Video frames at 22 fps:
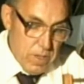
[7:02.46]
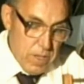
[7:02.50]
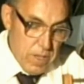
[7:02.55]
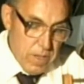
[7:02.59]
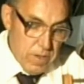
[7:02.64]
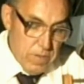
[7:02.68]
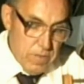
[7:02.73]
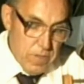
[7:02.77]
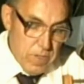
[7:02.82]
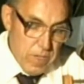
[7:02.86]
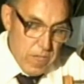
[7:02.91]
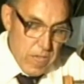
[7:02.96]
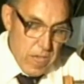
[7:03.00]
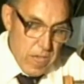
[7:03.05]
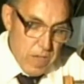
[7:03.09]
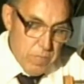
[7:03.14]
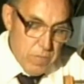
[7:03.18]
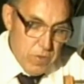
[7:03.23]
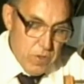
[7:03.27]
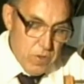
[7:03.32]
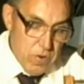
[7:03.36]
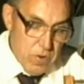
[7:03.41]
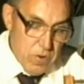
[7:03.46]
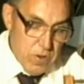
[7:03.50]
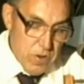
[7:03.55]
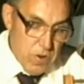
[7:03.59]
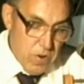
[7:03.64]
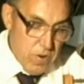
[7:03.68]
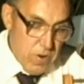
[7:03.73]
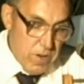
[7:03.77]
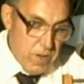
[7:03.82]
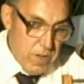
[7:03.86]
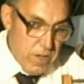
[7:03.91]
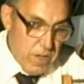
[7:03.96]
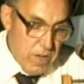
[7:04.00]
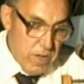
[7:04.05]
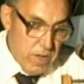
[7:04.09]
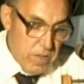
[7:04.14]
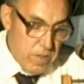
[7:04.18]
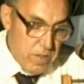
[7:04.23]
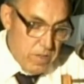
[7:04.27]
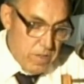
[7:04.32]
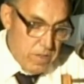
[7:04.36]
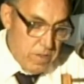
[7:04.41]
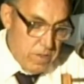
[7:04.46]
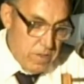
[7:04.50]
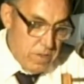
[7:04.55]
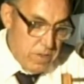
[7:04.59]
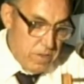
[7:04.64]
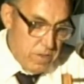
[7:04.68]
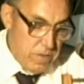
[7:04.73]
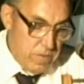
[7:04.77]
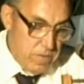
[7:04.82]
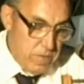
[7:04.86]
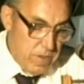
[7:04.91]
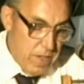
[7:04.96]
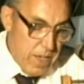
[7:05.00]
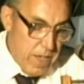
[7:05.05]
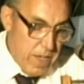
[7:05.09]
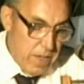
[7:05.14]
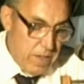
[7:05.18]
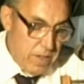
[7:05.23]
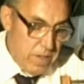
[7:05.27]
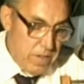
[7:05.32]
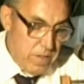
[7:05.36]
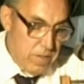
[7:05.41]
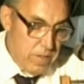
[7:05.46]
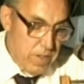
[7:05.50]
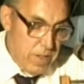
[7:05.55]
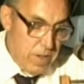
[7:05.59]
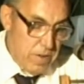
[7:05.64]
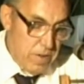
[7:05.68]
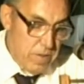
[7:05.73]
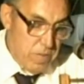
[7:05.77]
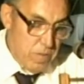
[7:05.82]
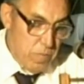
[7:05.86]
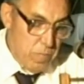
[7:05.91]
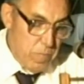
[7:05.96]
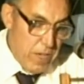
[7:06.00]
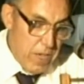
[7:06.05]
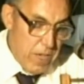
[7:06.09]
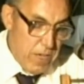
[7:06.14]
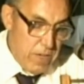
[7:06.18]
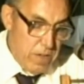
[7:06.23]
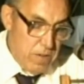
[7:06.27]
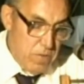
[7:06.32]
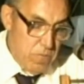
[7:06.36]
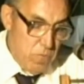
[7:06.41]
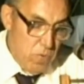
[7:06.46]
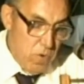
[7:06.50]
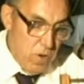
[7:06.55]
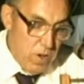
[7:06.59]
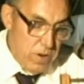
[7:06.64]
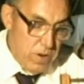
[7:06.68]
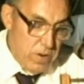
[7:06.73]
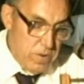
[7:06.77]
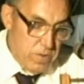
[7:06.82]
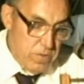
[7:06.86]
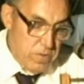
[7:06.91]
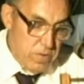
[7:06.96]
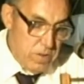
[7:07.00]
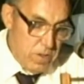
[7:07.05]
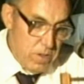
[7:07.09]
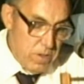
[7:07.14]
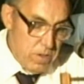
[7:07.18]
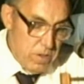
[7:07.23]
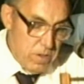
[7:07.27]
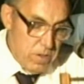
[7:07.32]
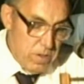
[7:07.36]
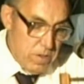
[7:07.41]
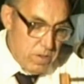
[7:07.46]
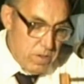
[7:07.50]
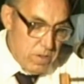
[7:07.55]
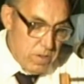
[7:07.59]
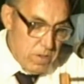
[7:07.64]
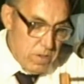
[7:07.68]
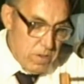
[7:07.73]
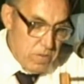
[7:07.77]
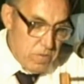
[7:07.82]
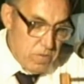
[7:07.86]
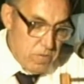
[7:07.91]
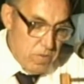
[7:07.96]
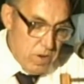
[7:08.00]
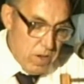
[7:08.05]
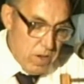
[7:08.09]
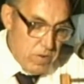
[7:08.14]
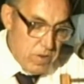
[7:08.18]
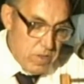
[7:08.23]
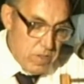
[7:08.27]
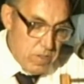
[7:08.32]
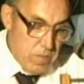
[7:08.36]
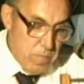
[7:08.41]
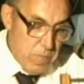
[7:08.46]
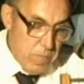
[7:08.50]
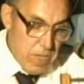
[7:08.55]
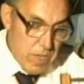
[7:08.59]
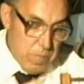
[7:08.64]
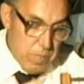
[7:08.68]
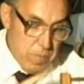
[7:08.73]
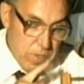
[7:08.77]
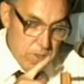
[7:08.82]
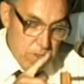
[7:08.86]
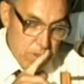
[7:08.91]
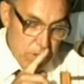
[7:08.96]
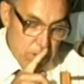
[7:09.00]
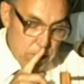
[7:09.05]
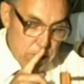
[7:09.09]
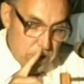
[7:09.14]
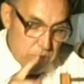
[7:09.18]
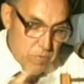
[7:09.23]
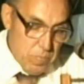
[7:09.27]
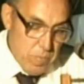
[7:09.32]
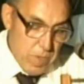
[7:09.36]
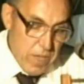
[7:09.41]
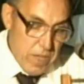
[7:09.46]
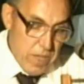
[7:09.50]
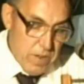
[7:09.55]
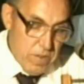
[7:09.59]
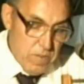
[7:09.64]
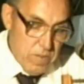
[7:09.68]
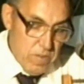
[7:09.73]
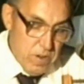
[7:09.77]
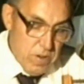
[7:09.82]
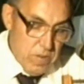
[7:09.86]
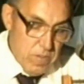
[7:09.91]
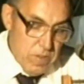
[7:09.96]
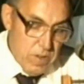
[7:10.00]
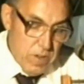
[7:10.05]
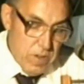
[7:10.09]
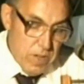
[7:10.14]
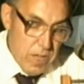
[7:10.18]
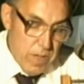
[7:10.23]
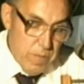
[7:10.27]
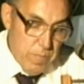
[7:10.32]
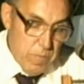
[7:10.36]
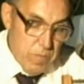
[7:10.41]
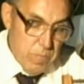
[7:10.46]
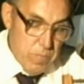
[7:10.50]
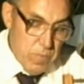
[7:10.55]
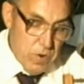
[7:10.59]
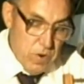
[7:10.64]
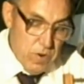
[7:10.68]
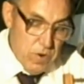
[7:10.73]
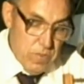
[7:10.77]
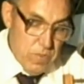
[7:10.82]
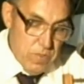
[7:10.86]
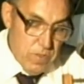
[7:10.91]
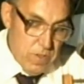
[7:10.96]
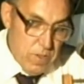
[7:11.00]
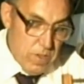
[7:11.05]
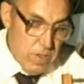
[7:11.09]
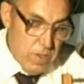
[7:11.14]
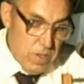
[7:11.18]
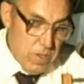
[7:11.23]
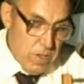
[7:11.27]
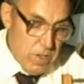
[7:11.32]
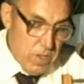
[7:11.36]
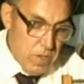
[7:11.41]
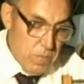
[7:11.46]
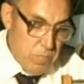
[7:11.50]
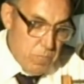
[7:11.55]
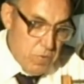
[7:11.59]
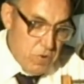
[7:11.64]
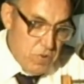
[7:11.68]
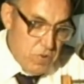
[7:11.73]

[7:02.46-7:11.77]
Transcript: As the amniochorionic sac, that is the bag of waters surrounding the baby, expands near the time of birth, it